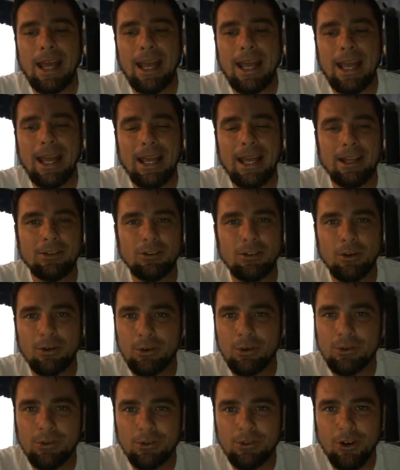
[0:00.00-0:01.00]
and
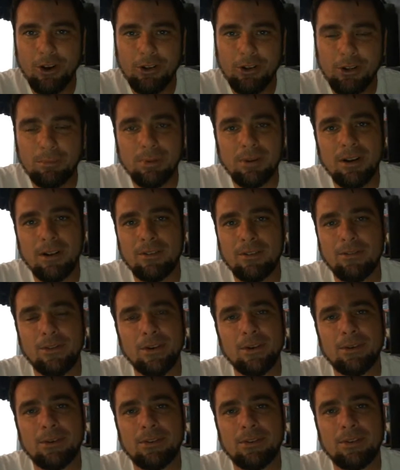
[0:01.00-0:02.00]
those will start to plug
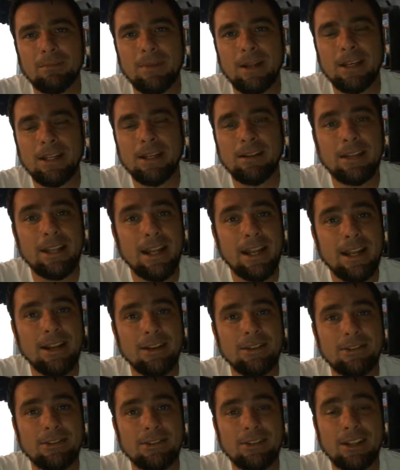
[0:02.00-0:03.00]
first on many
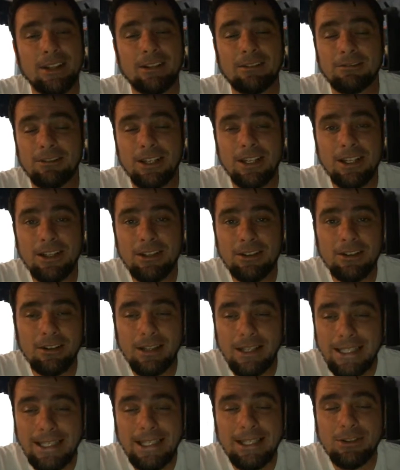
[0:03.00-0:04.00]
occasions and lead
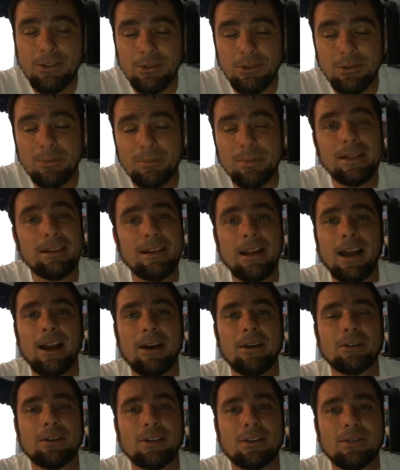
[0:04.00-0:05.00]
to
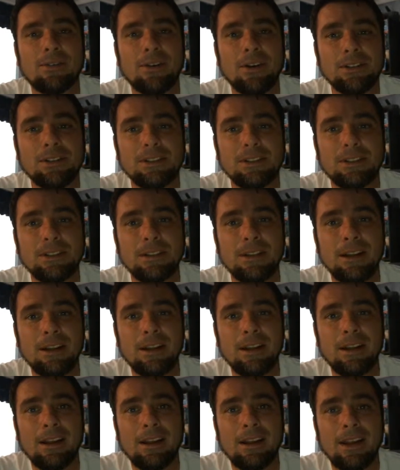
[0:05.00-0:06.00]
penile dysfunction.
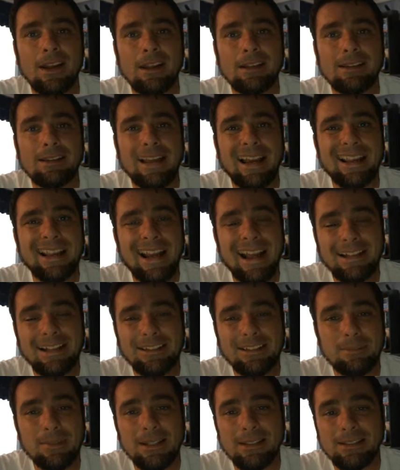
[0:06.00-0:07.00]
That can
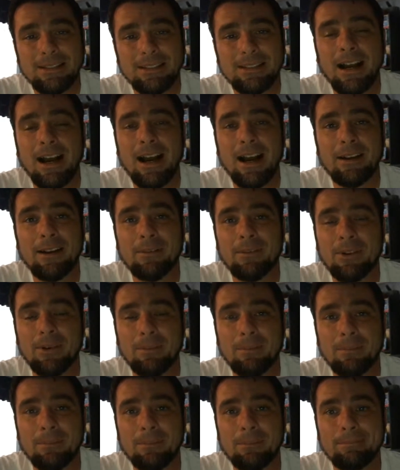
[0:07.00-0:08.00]
actually be a sign of
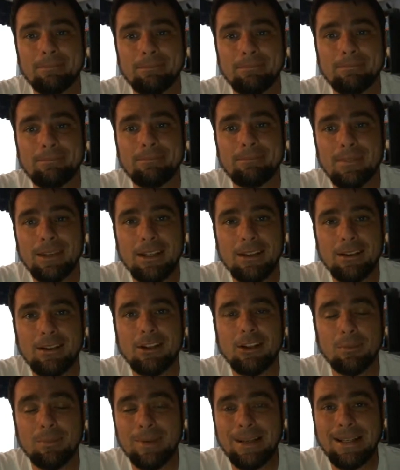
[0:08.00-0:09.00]
something.
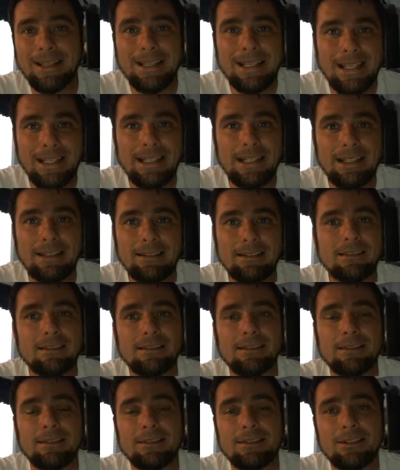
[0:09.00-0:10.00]
You're beginning
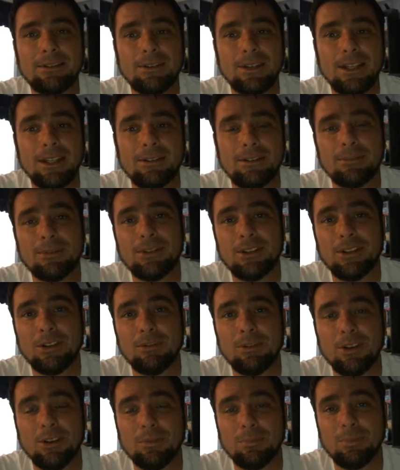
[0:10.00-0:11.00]
to get some
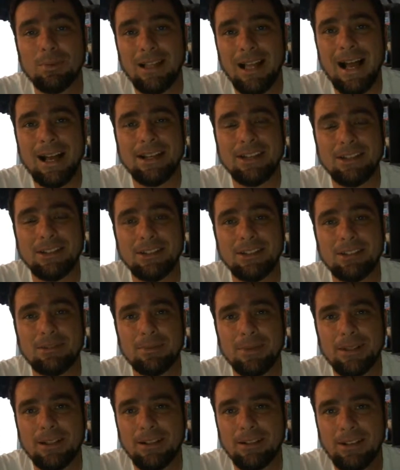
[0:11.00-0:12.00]
serious blockages,
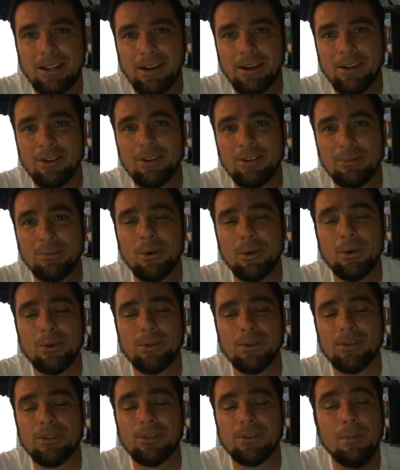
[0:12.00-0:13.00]
because they are the
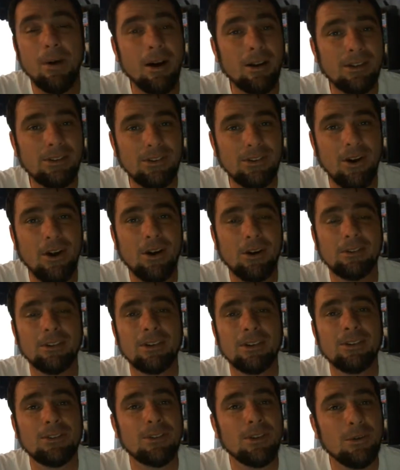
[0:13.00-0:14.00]
smallest
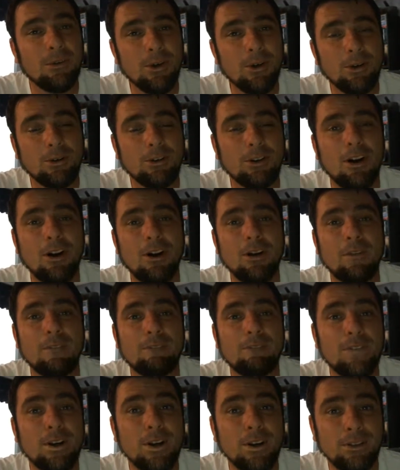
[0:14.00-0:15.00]
arteries, so they will clog
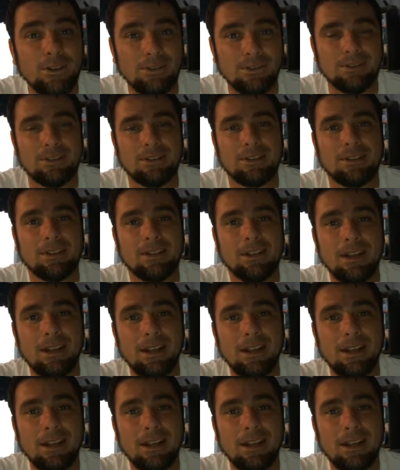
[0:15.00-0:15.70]
first.